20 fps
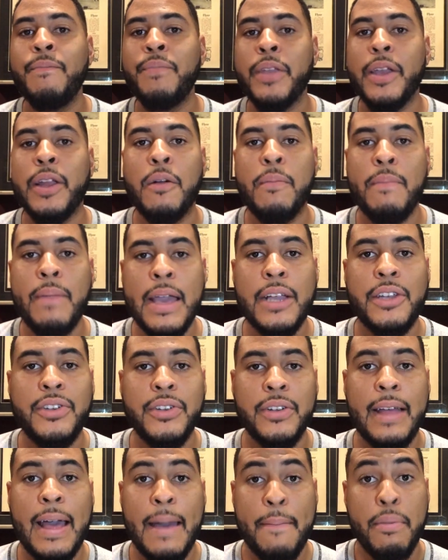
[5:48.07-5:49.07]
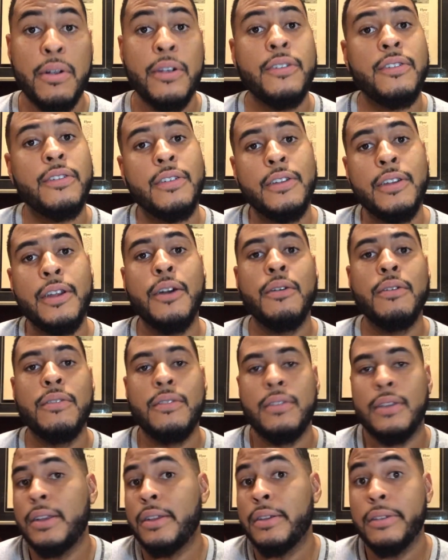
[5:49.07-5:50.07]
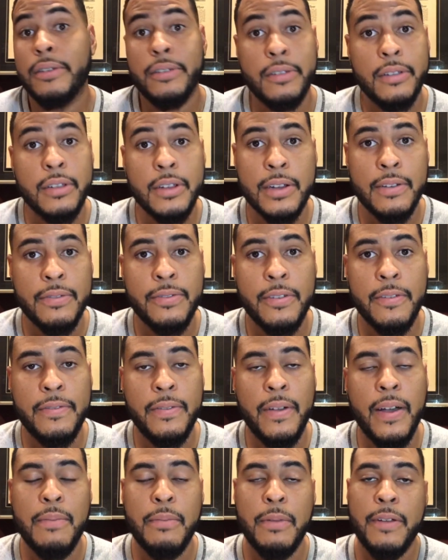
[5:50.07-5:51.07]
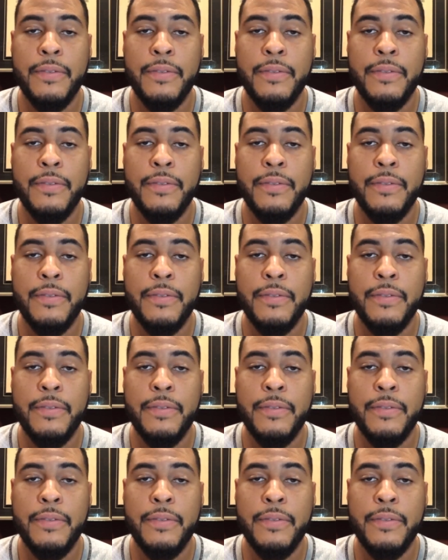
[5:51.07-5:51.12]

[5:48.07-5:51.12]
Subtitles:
You know, make sure that person knows that you're just looking for fun.